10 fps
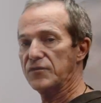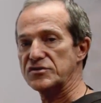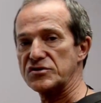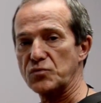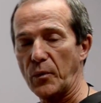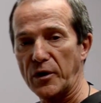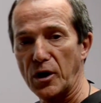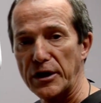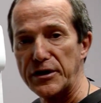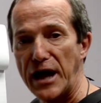This is what we
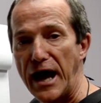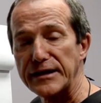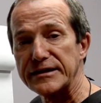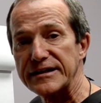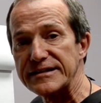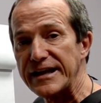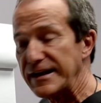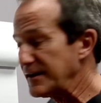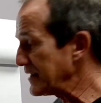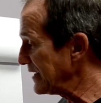call a
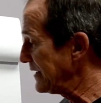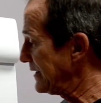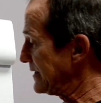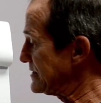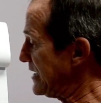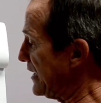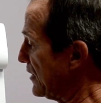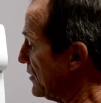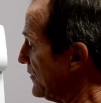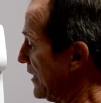non-contained
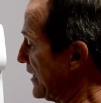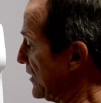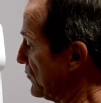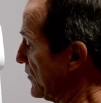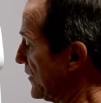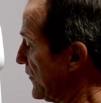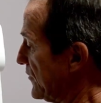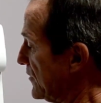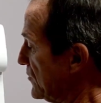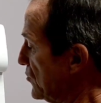tear. Again, we've
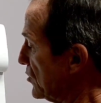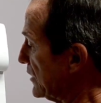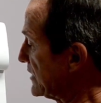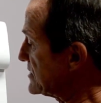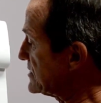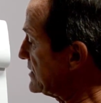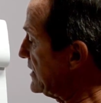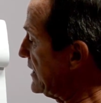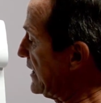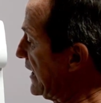got the nucleus
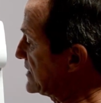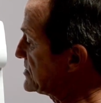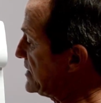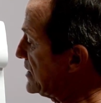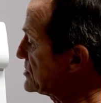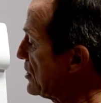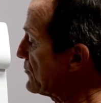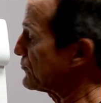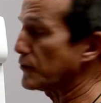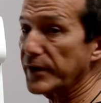extends
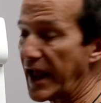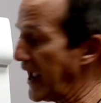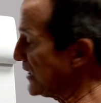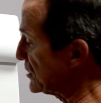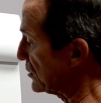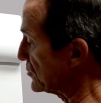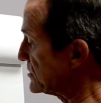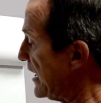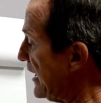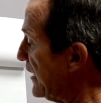out through an annular
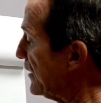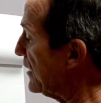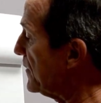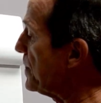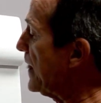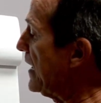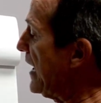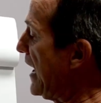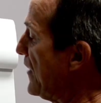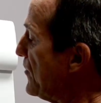tear
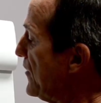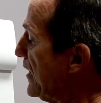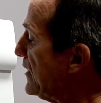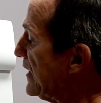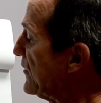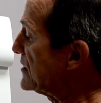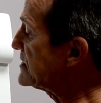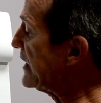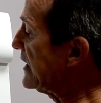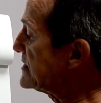and then in this
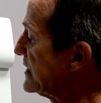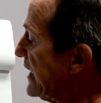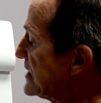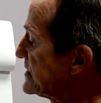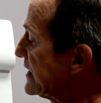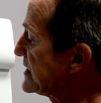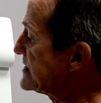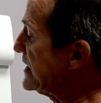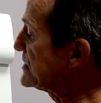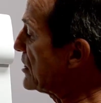case, it actually
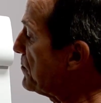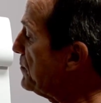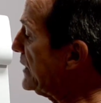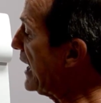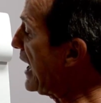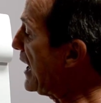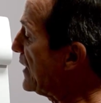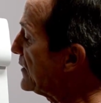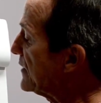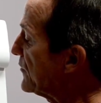extends out
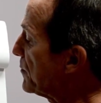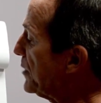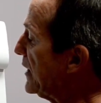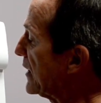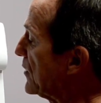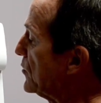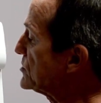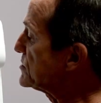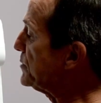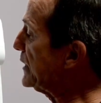beyond the pink, which
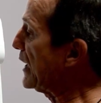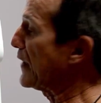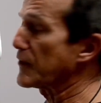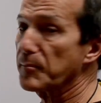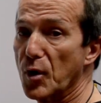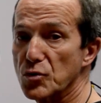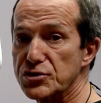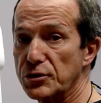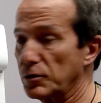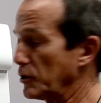is beyond the
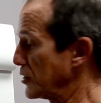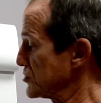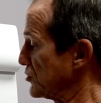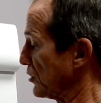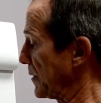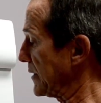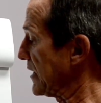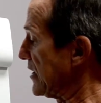posterior longitudinal ligament.